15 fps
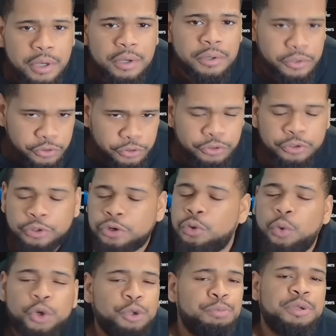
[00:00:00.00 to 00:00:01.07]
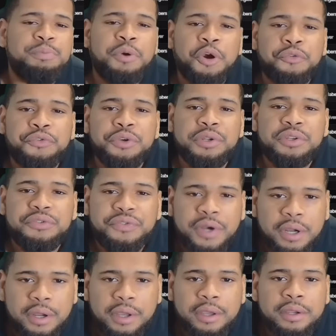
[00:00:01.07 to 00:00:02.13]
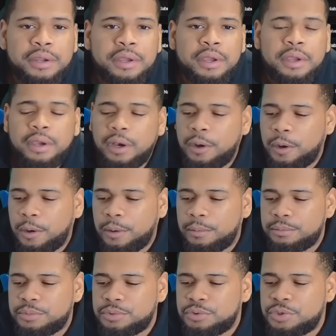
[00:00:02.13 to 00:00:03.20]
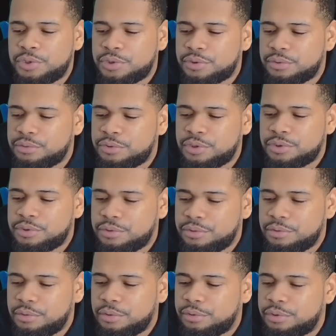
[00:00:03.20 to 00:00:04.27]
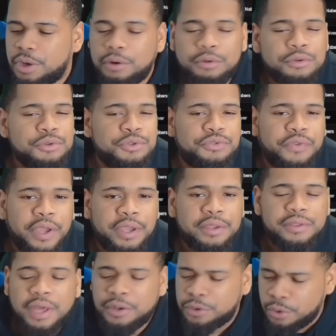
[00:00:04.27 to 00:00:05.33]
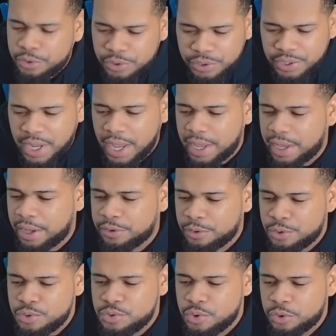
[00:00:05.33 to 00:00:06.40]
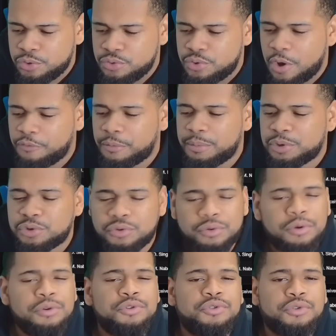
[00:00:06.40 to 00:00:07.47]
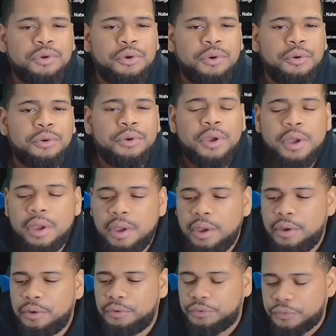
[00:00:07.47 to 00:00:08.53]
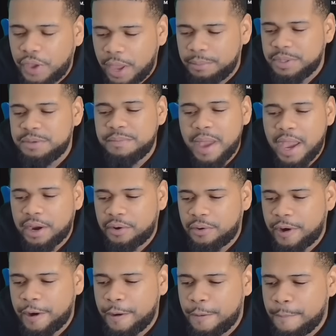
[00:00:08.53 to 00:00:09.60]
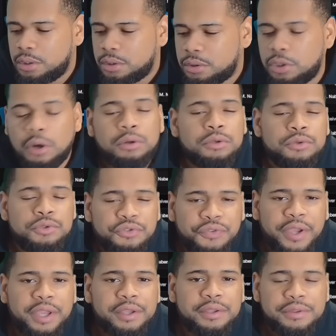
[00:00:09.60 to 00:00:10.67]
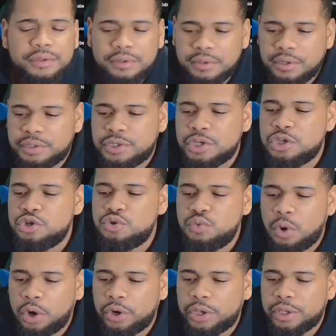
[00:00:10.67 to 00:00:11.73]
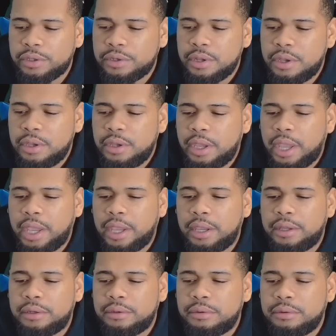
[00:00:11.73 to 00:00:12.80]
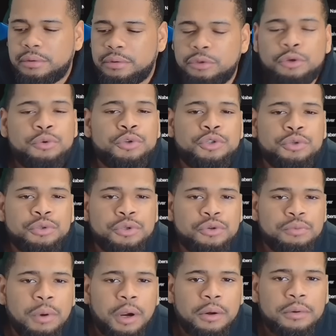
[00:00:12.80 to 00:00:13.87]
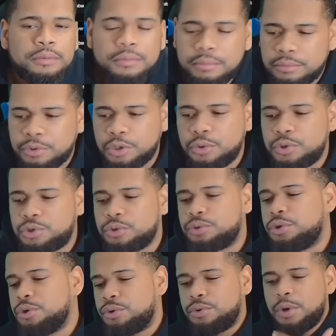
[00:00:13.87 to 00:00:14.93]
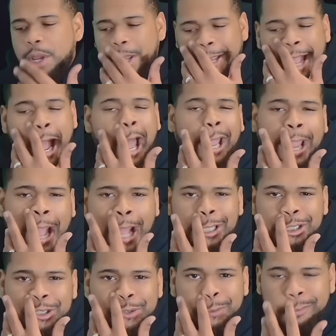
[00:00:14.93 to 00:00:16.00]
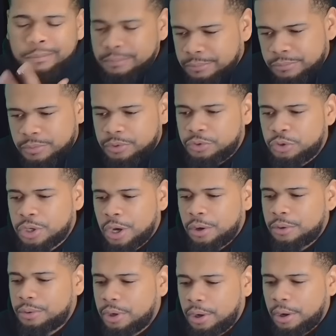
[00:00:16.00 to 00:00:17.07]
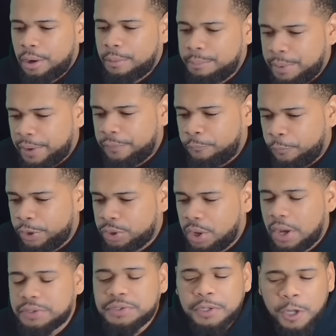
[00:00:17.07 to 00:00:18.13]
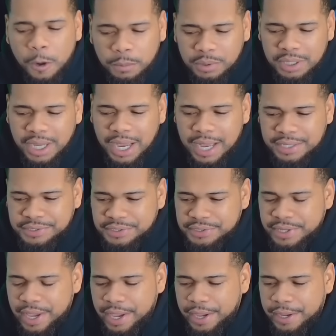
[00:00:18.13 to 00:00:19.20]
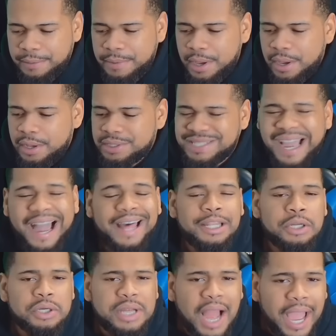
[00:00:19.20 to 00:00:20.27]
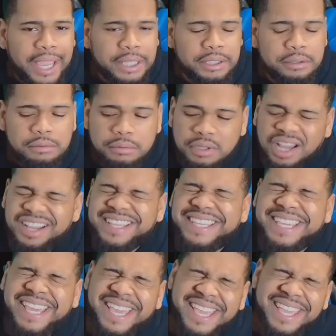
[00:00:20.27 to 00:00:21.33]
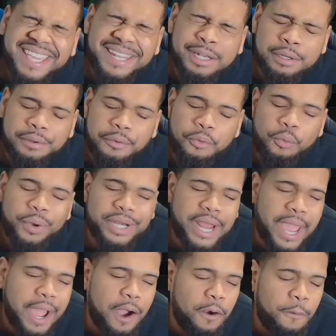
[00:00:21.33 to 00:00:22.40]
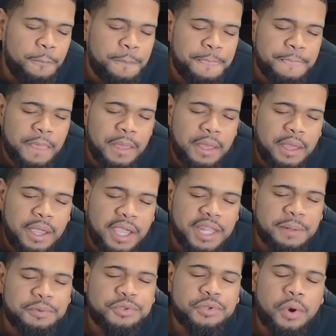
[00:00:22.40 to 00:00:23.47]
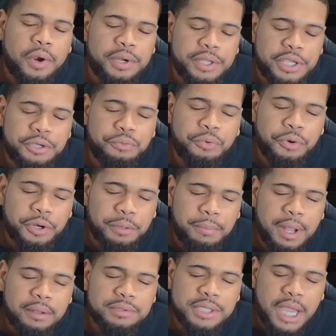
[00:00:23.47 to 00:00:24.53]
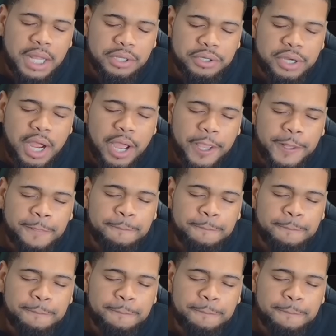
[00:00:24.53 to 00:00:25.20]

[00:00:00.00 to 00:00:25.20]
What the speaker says: You're going to be perfectly fine. Just don't lose faith. I know you're not. I know you come from a strong family background. Don't lose faith. Continue working and do what you do, bro. Do what you do. God got you. You know, but we lost a couple of guys this game. Tyler Guyton again went out. And I'm starting to get worried about Tyler Guyton.